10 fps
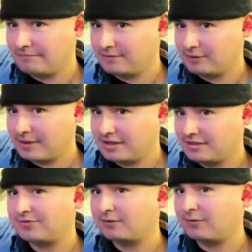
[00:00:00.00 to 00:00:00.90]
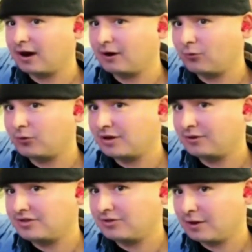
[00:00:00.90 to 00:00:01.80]
The base spec model will get
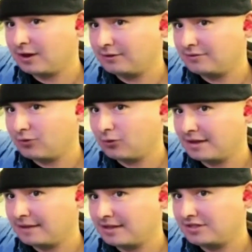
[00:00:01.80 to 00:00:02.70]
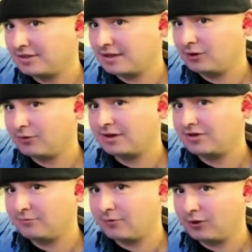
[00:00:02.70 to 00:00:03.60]
a 340 HP
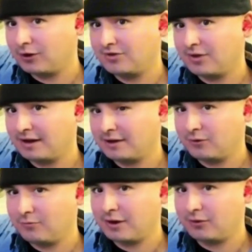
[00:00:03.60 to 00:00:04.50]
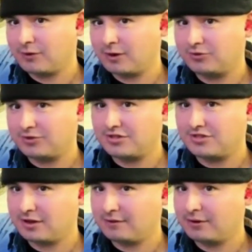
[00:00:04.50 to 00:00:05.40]
electric motor driving the rear wheels as
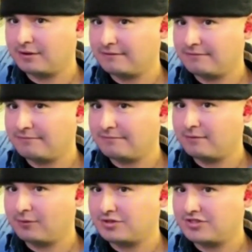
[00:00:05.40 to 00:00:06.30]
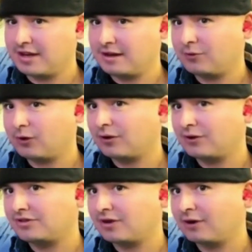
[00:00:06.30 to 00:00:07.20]
standard, but a second motor
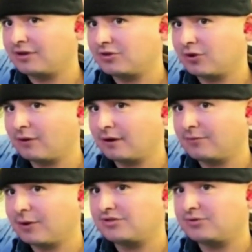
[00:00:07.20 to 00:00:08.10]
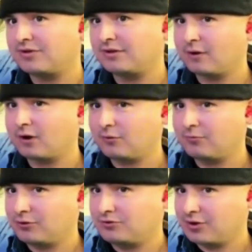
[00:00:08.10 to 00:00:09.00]
is optional and brings with it
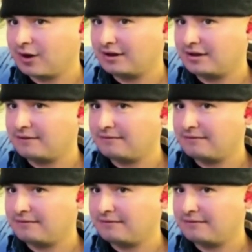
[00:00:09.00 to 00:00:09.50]
all-wheel drive.